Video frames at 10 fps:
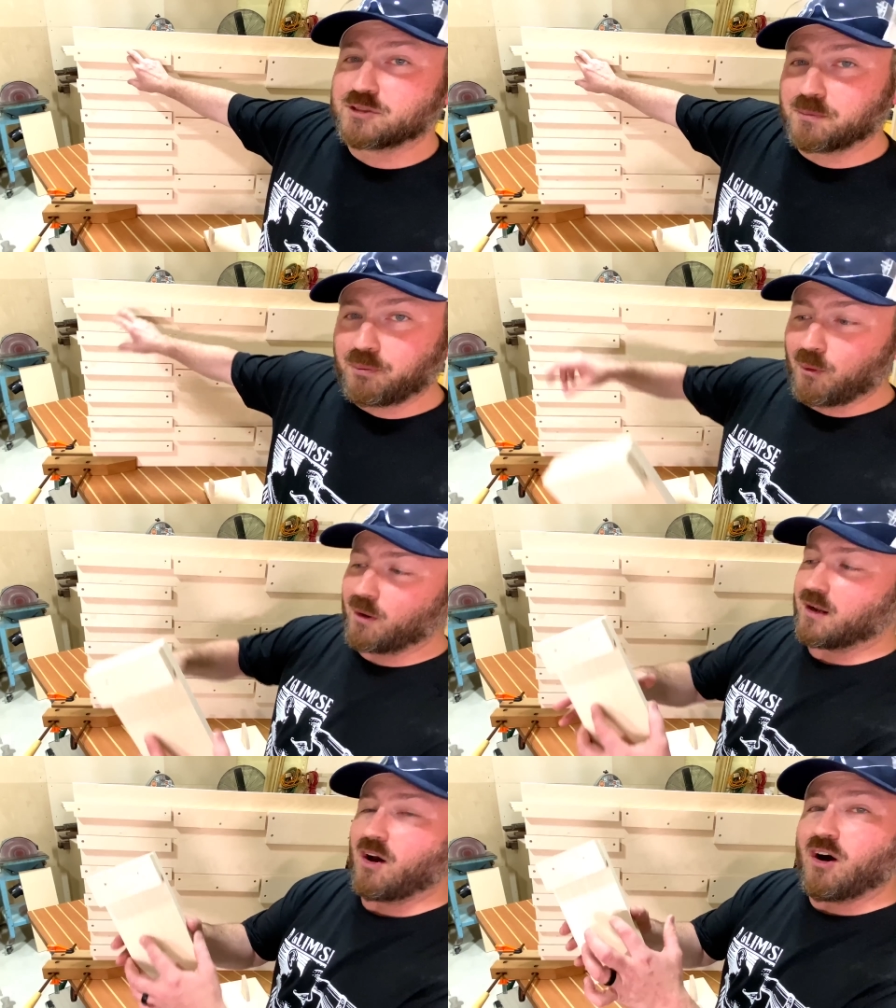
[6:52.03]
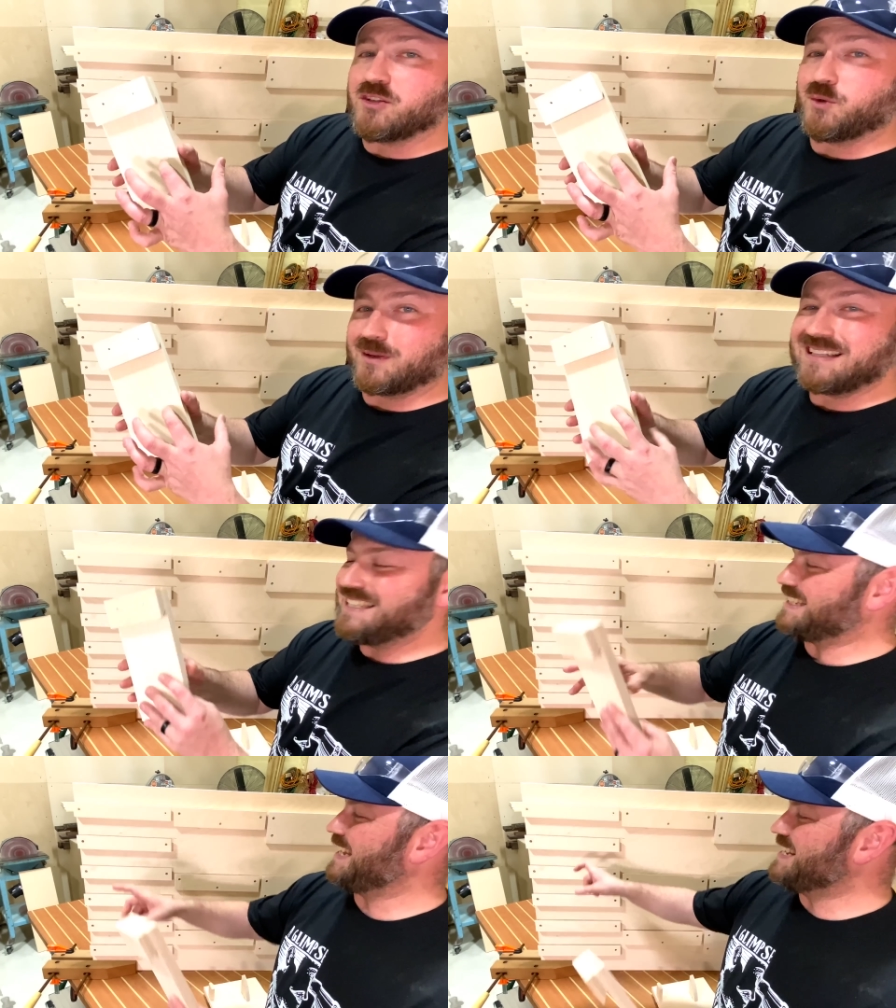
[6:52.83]
support on your
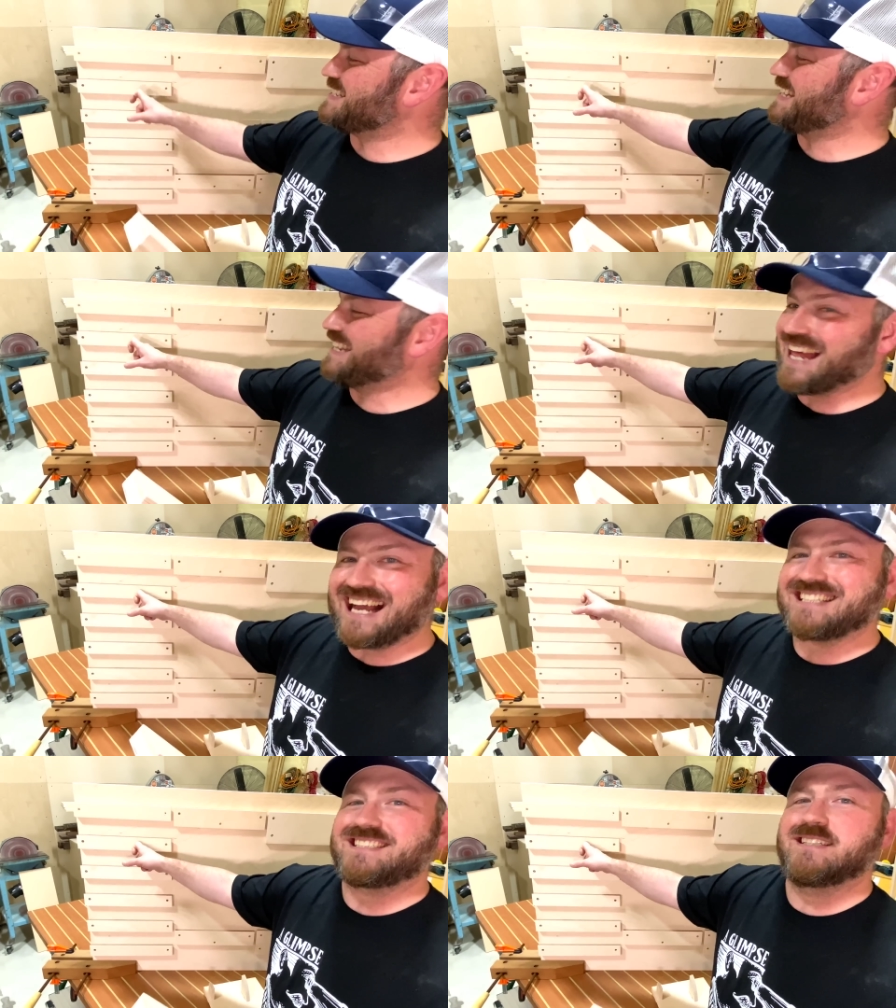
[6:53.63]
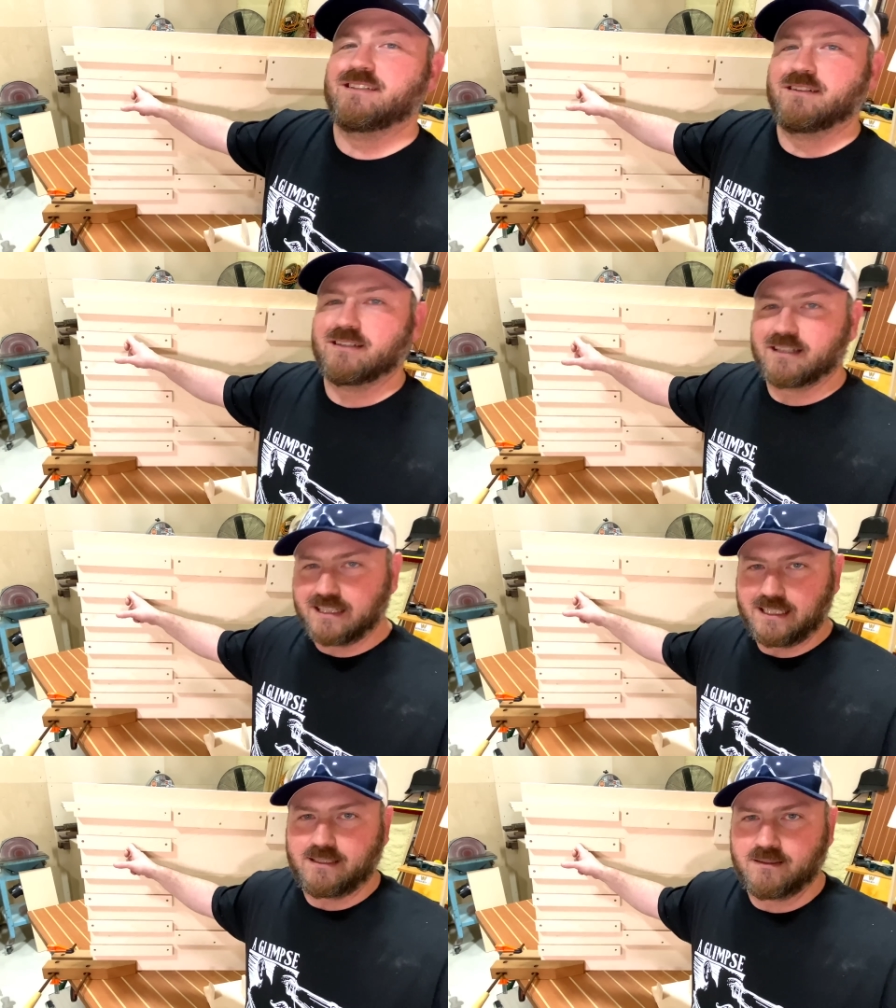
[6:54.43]
cleat is the next
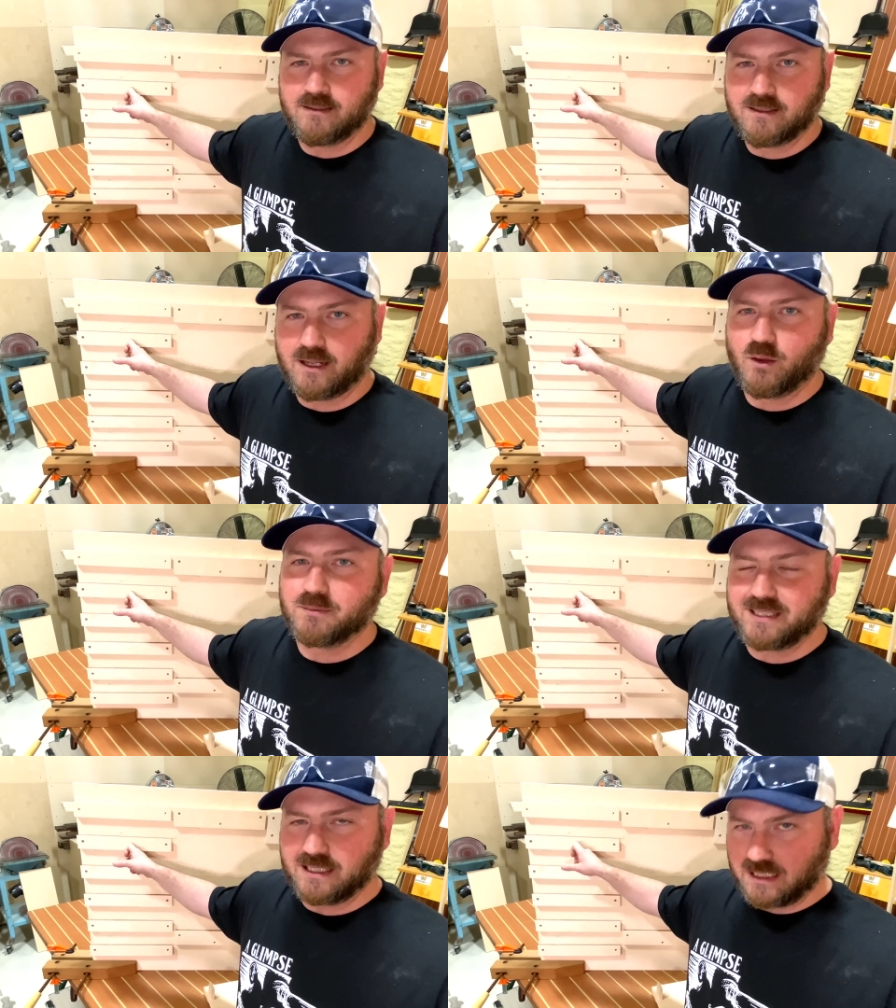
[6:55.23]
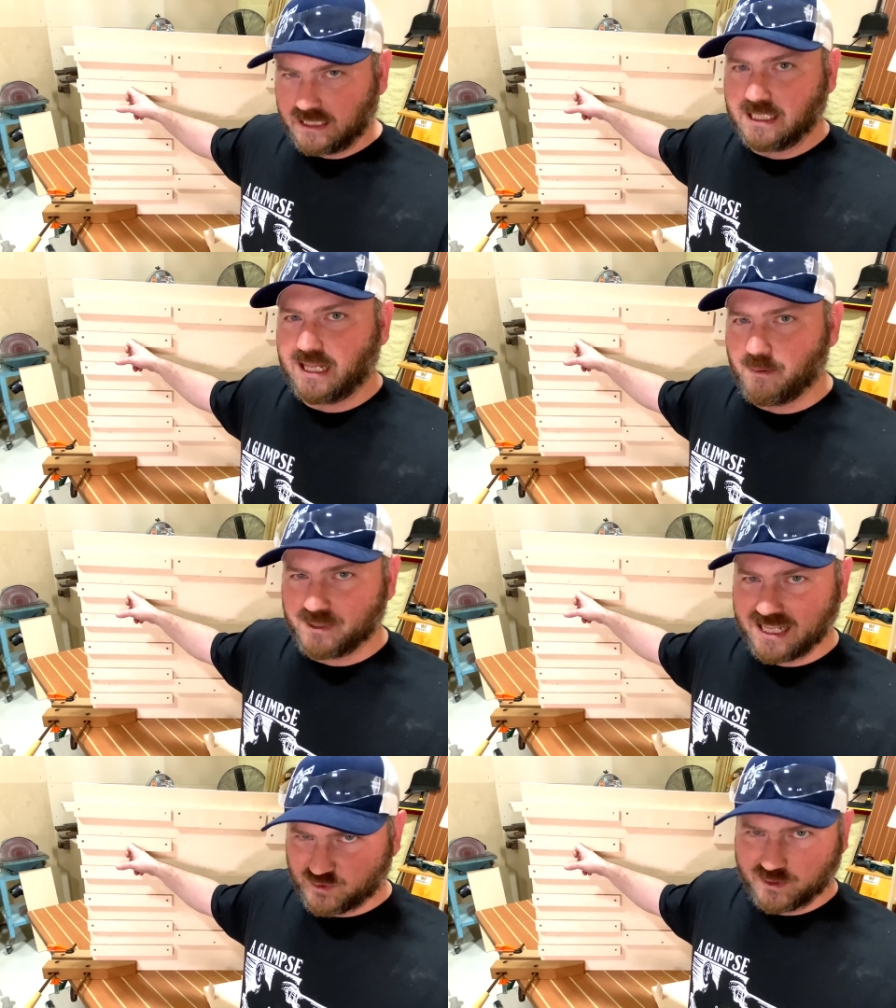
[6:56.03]
cleat. I know I'm saying cleat a lot,
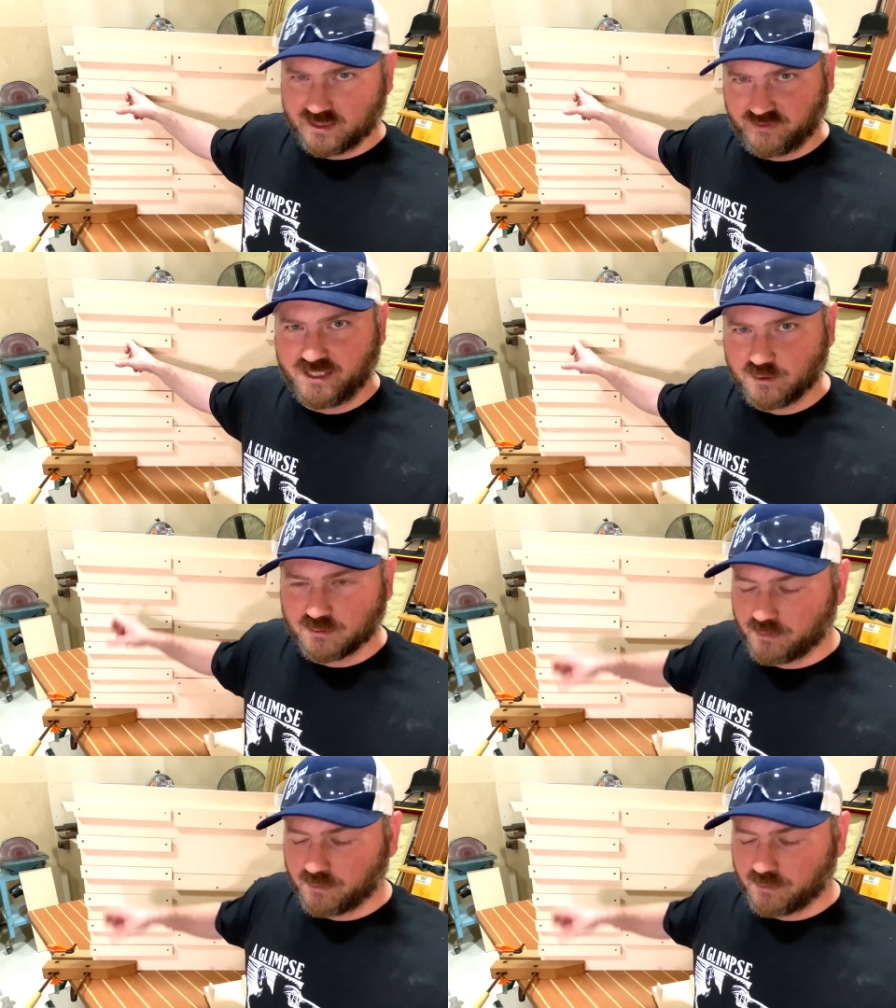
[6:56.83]
but that's what this video is